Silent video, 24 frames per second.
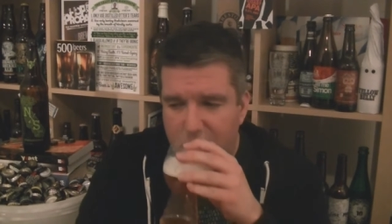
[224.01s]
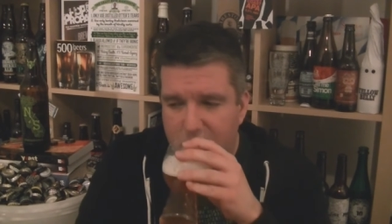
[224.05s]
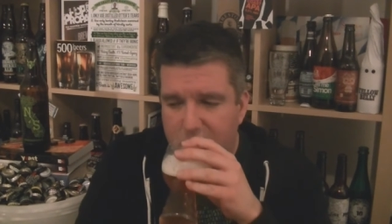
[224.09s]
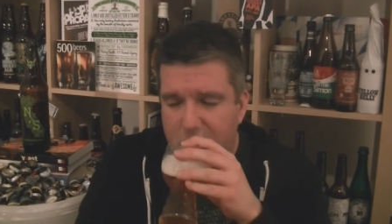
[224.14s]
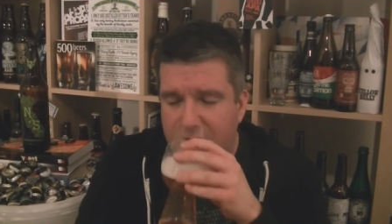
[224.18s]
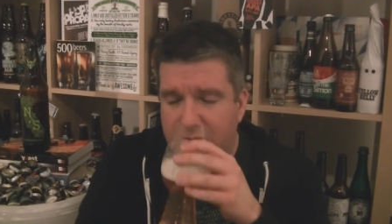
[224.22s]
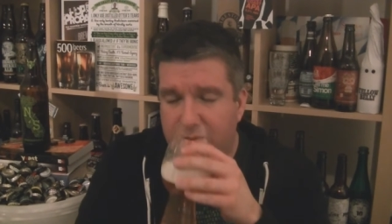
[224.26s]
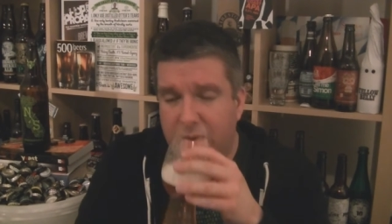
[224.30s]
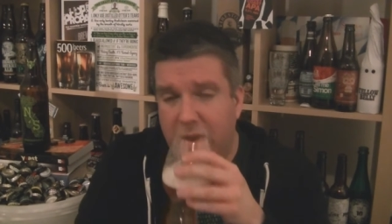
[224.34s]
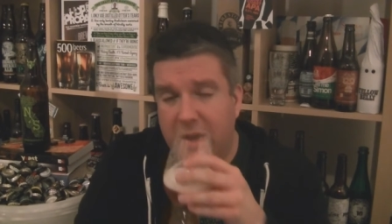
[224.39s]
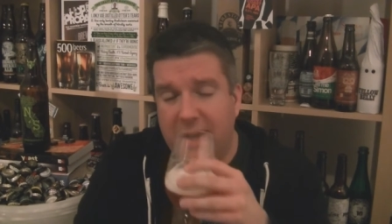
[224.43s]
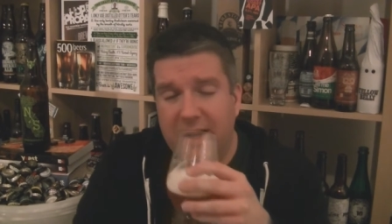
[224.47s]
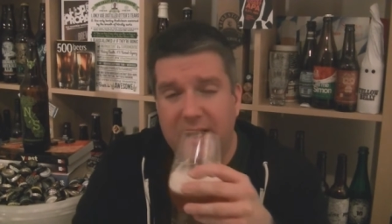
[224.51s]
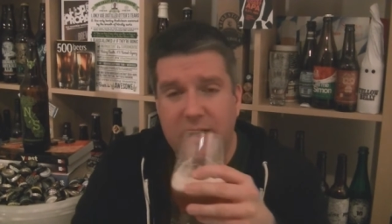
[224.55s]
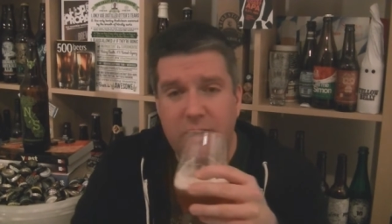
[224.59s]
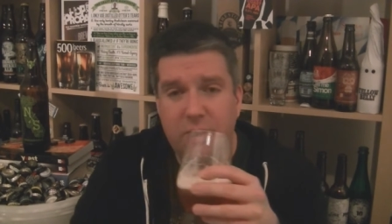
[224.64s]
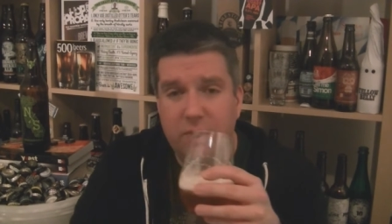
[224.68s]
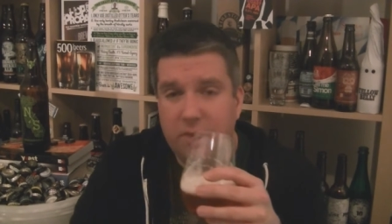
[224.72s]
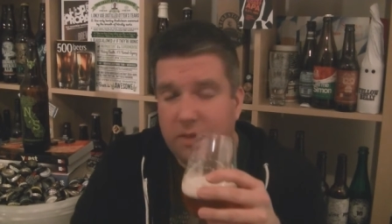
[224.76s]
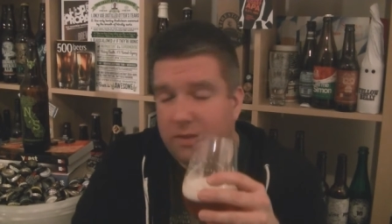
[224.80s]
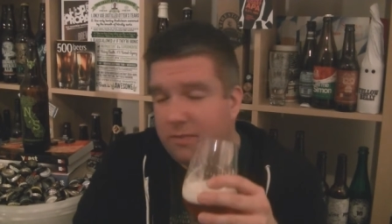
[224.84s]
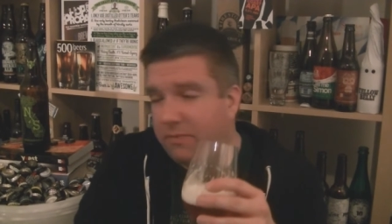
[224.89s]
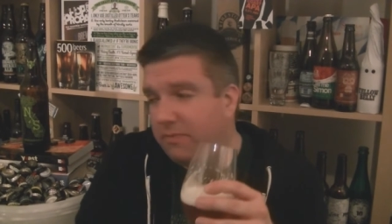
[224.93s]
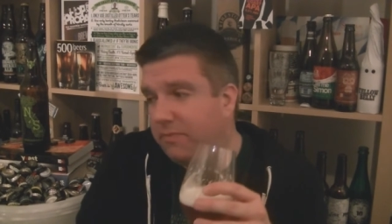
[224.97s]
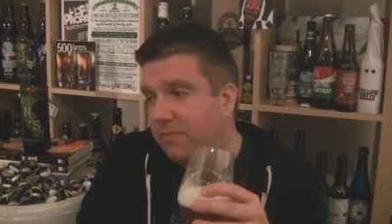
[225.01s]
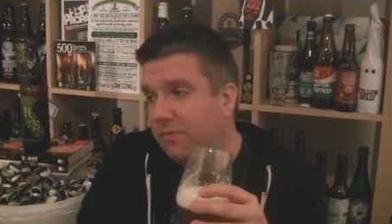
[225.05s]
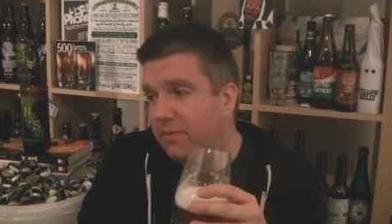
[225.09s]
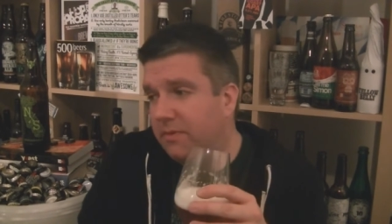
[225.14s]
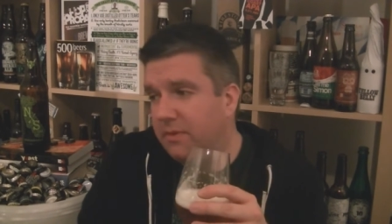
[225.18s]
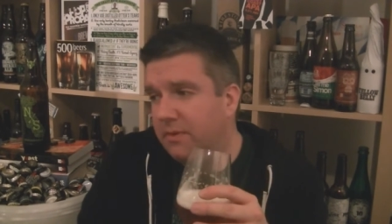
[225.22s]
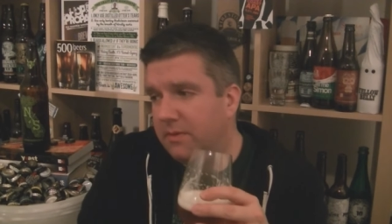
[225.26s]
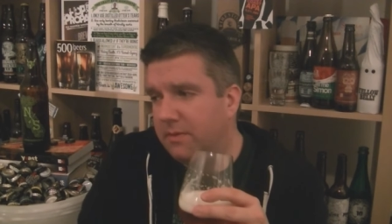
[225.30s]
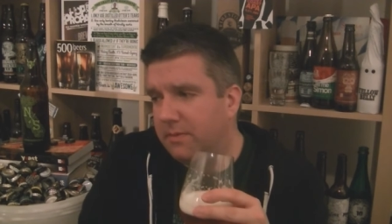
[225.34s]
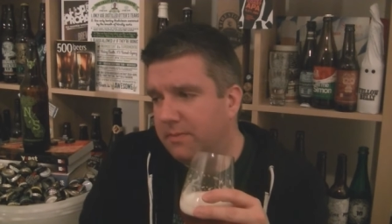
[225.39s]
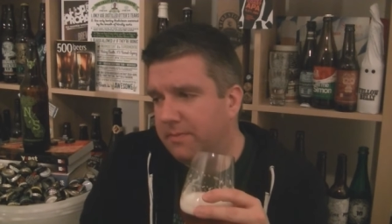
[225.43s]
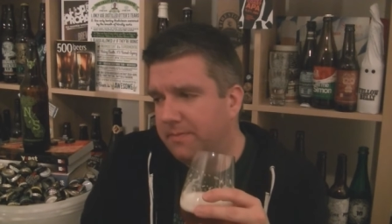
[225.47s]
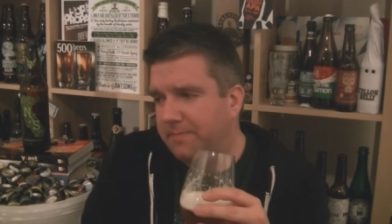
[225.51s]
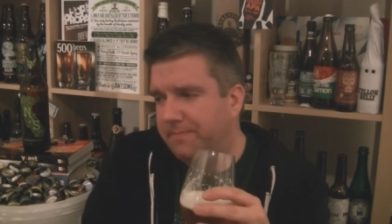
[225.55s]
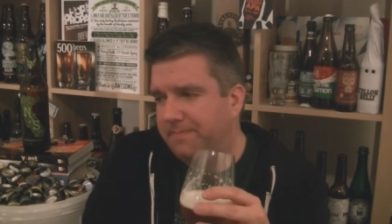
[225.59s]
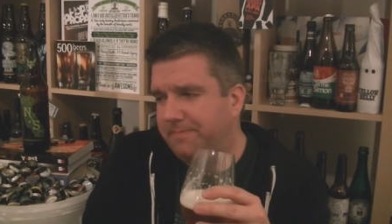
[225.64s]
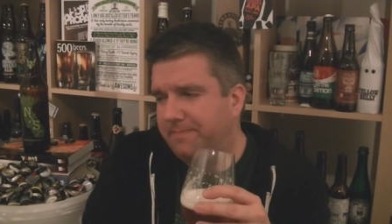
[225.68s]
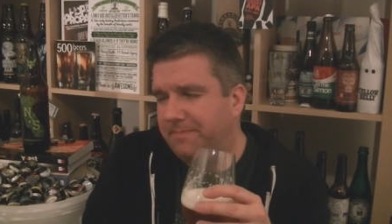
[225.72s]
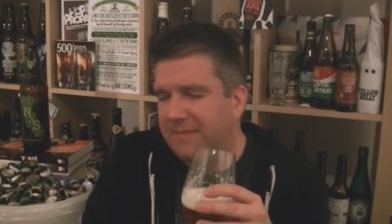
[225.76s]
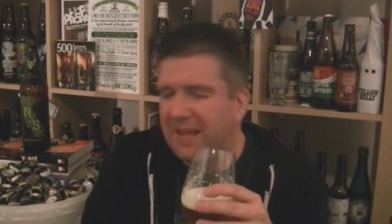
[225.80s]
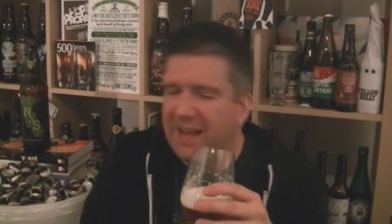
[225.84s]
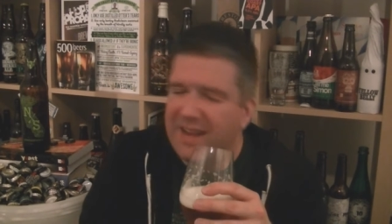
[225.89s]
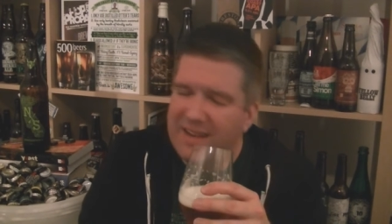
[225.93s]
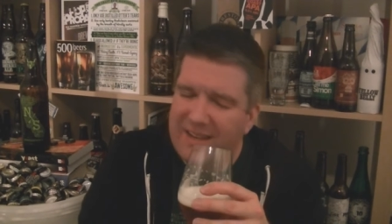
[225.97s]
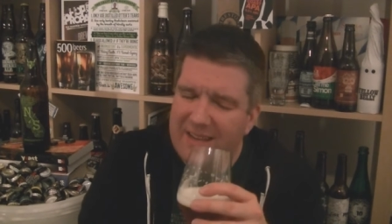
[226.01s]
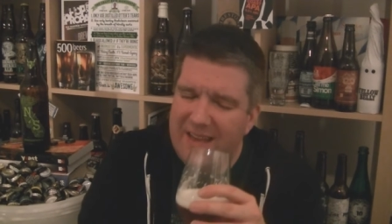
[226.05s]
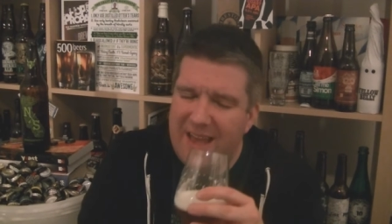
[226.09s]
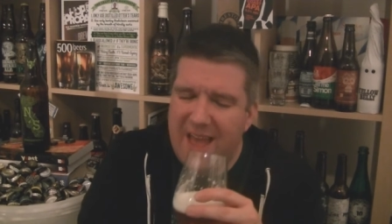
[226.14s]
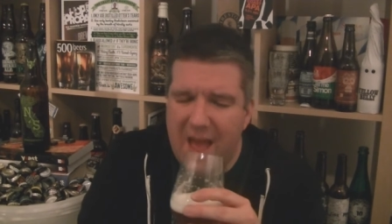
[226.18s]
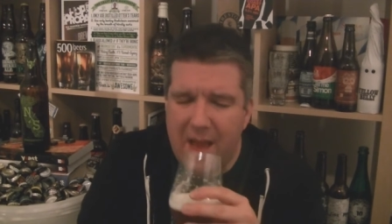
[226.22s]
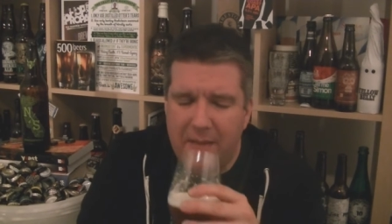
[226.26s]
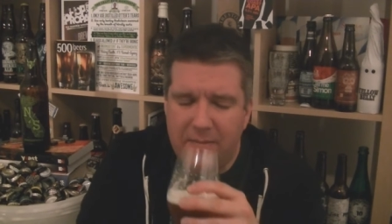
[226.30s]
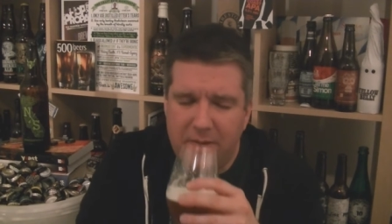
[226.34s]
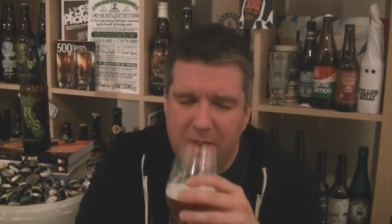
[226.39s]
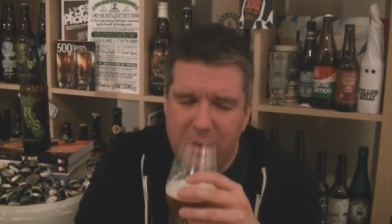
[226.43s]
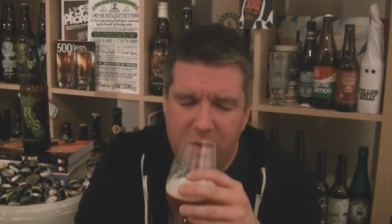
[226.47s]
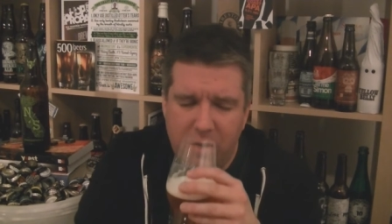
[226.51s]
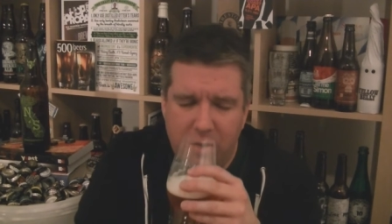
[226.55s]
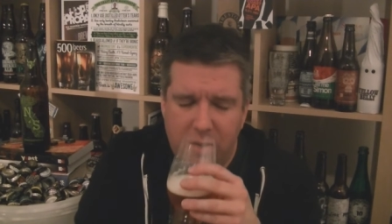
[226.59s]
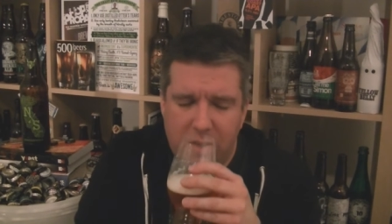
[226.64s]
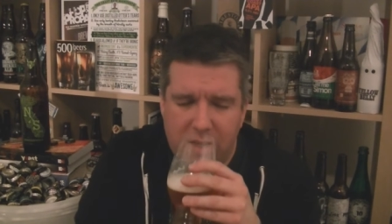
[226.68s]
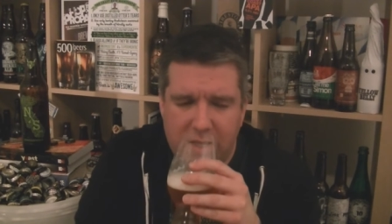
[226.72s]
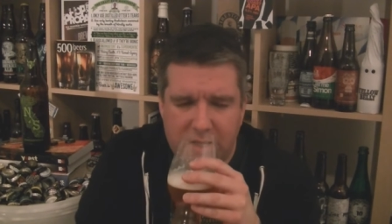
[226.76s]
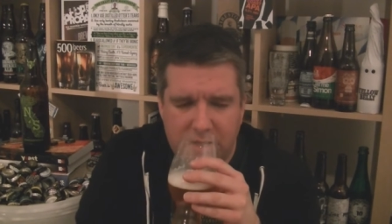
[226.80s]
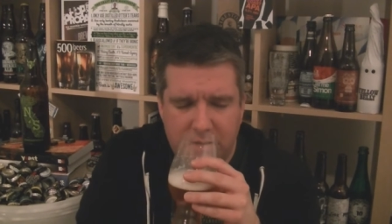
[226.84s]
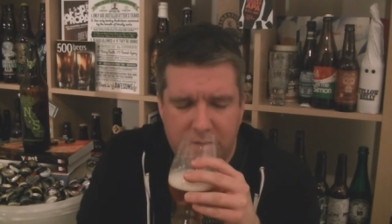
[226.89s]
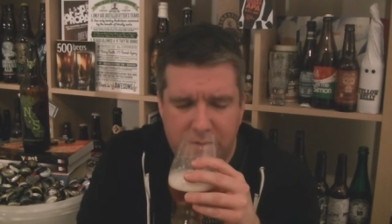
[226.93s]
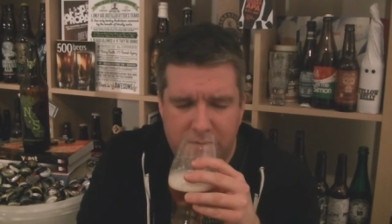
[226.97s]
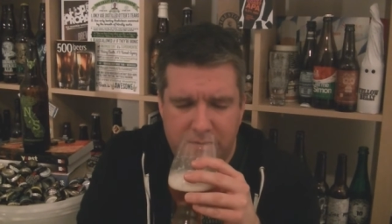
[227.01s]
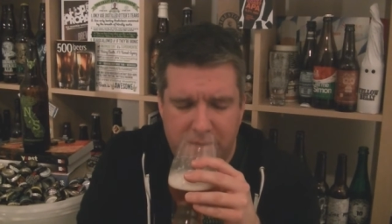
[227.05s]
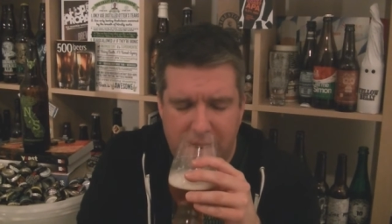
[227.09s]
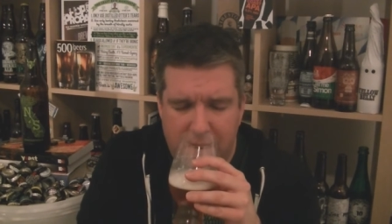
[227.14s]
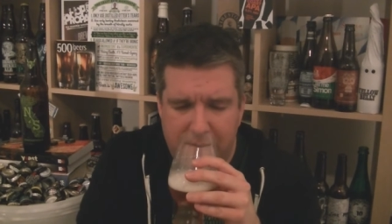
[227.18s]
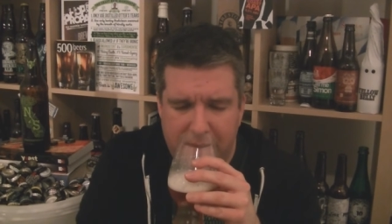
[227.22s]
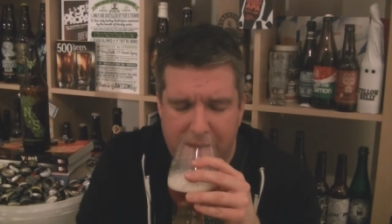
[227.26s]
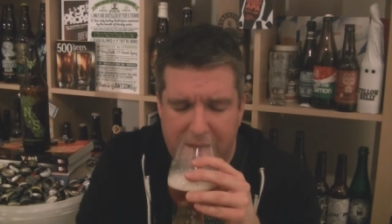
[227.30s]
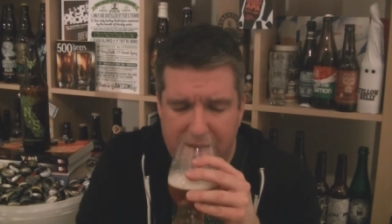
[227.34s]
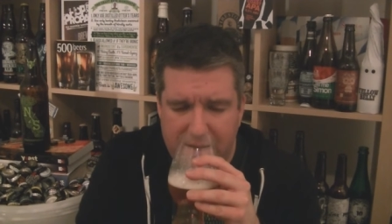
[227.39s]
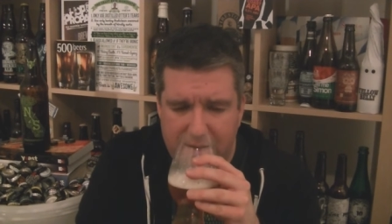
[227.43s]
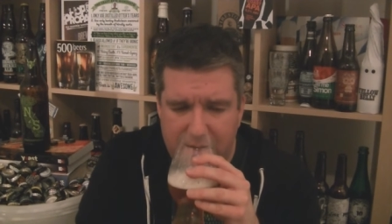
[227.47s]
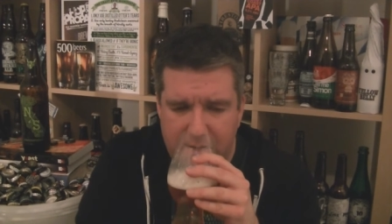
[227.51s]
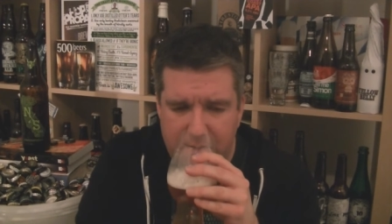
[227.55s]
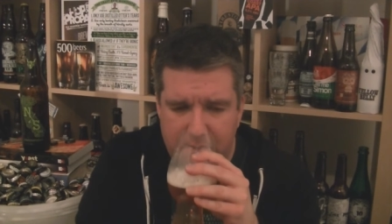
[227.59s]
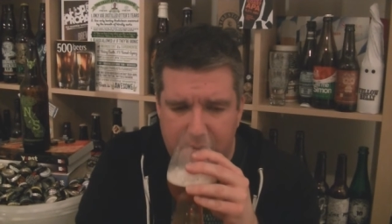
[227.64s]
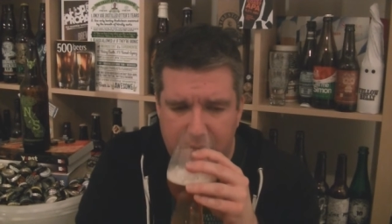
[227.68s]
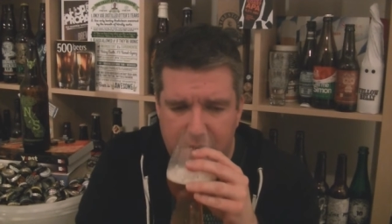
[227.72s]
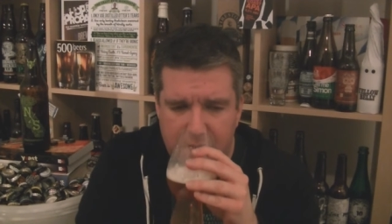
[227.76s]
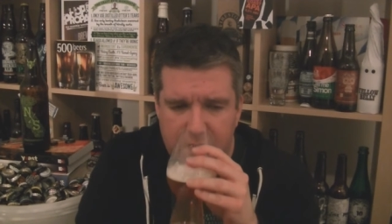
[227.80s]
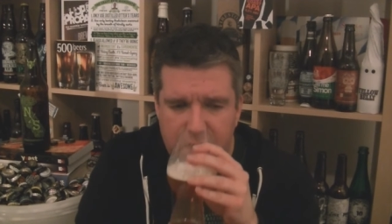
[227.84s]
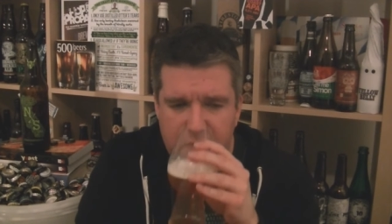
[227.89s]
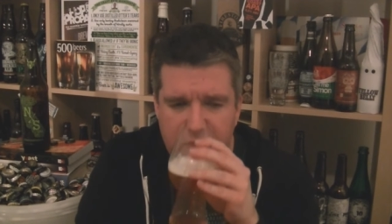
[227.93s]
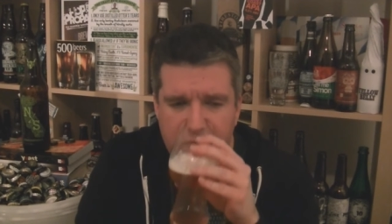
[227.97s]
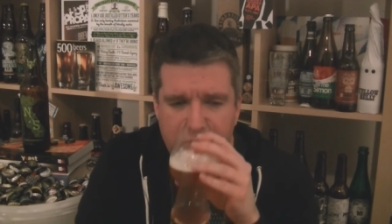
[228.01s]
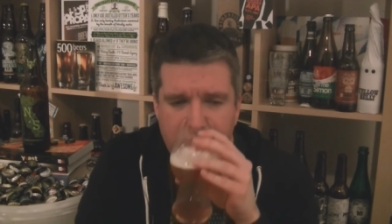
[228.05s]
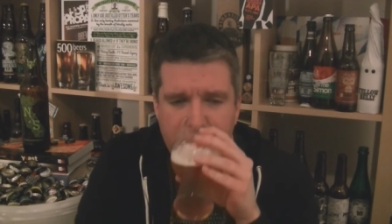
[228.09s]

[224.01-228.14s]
That's why I guess with the and yeah, I don't know what that's meant to be adding, but